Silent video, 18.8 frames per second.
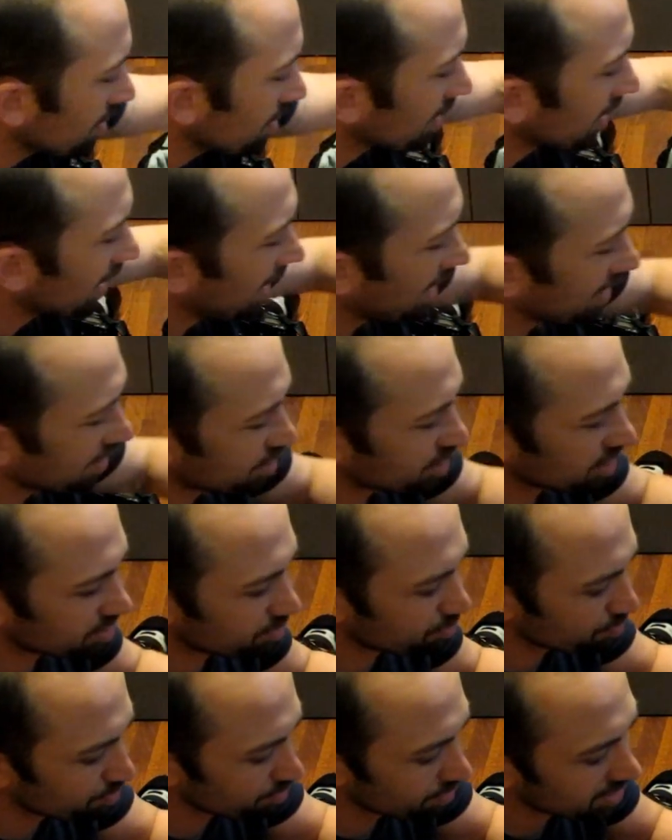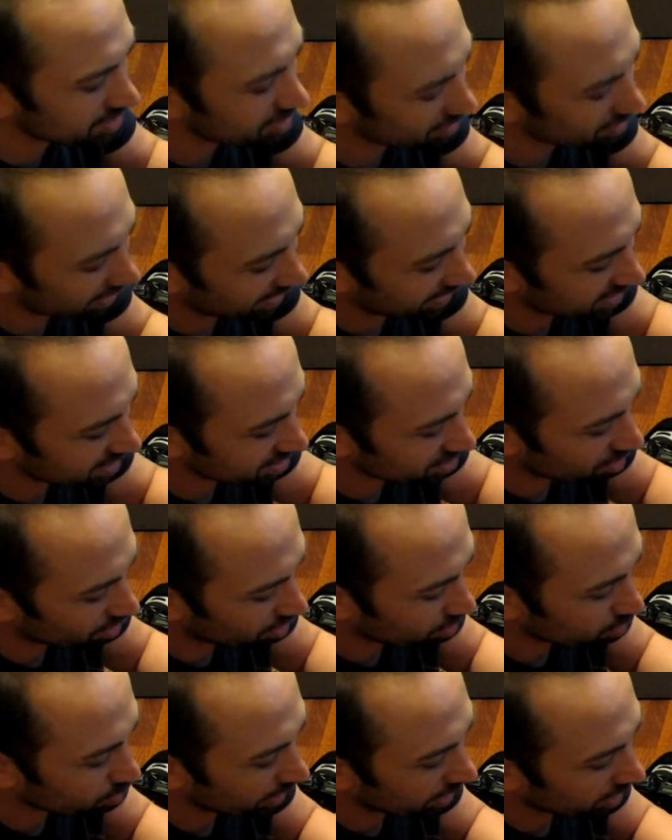Got just miscellaneous
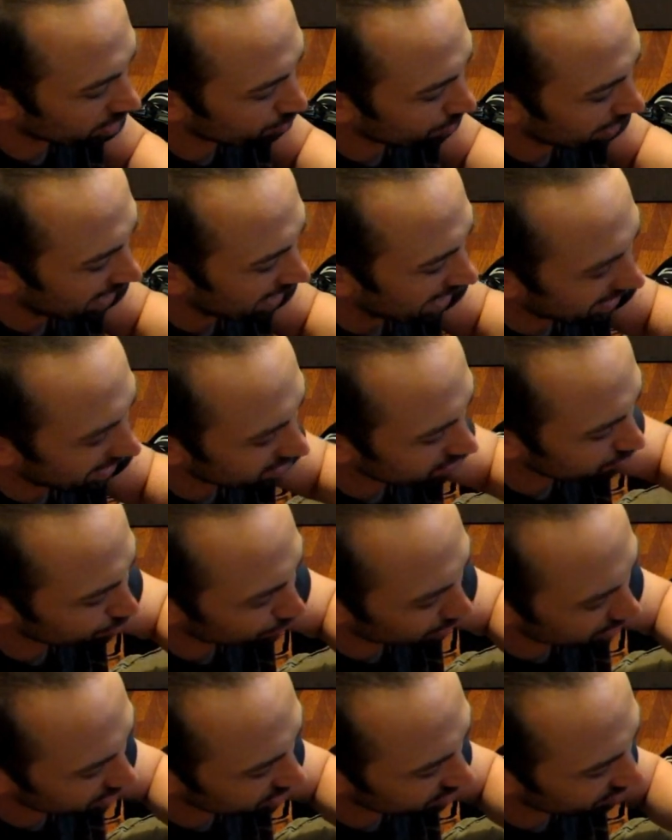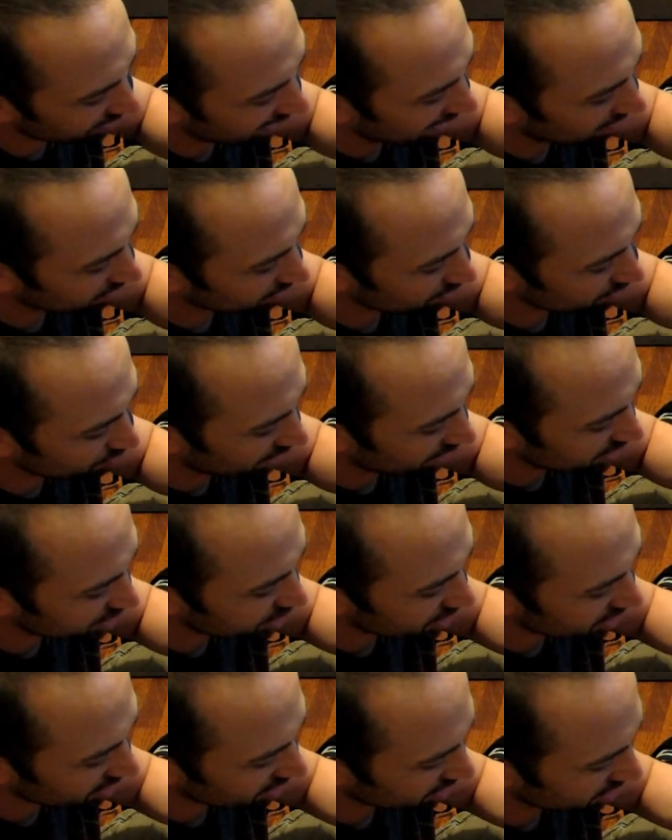hardware, bags, bunch of Allen
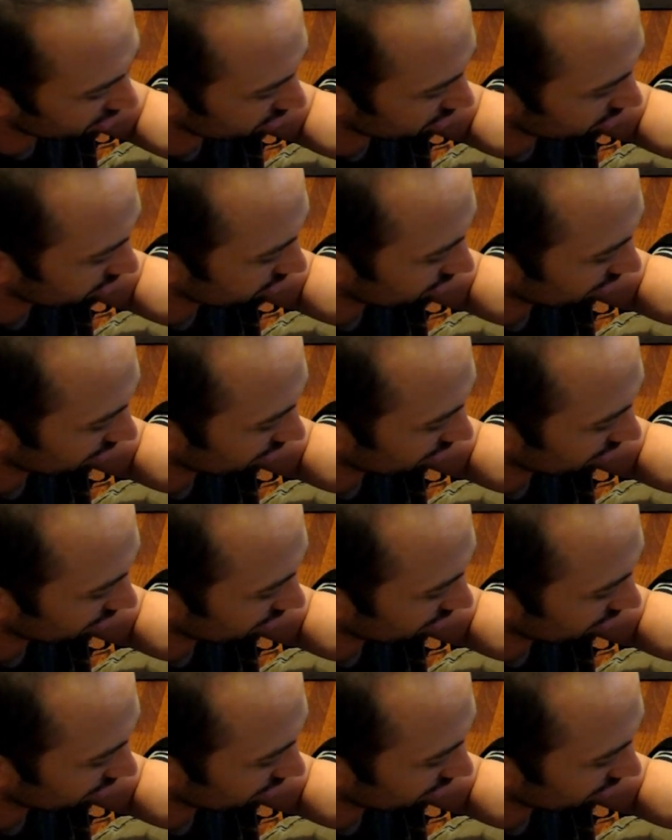wrenches,